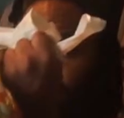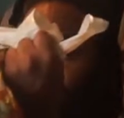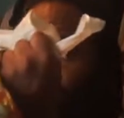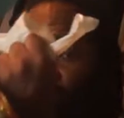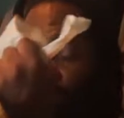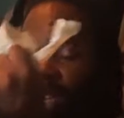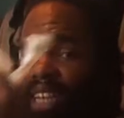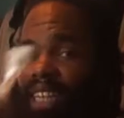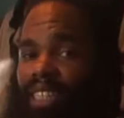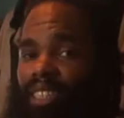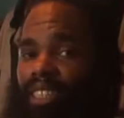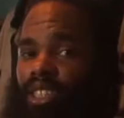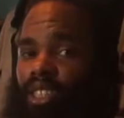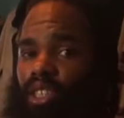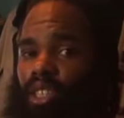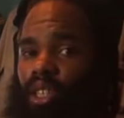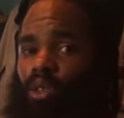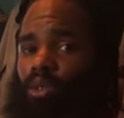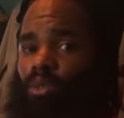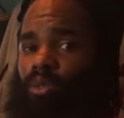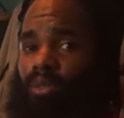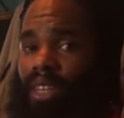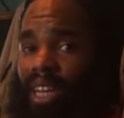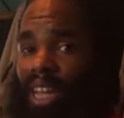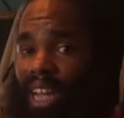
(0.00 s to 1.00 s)
But as
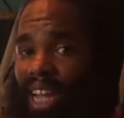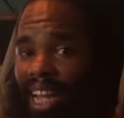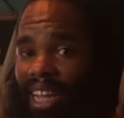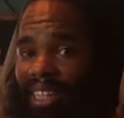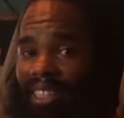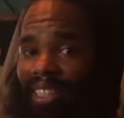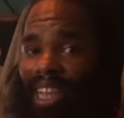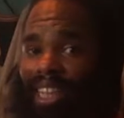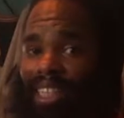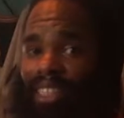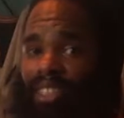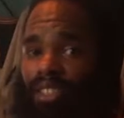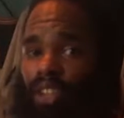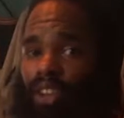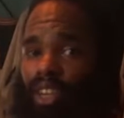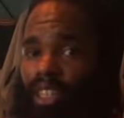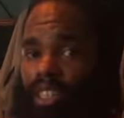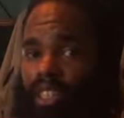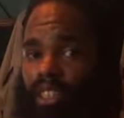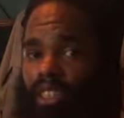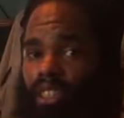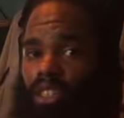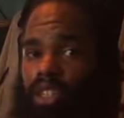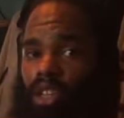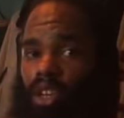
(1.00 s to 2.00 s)
soon as I
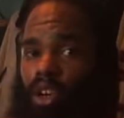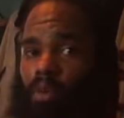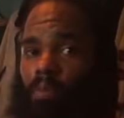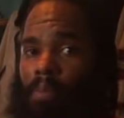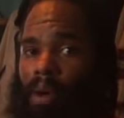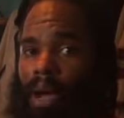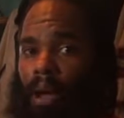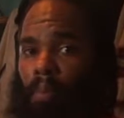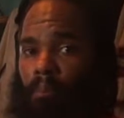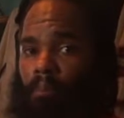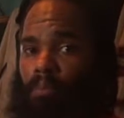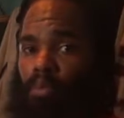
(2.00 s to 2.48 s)
start to slow my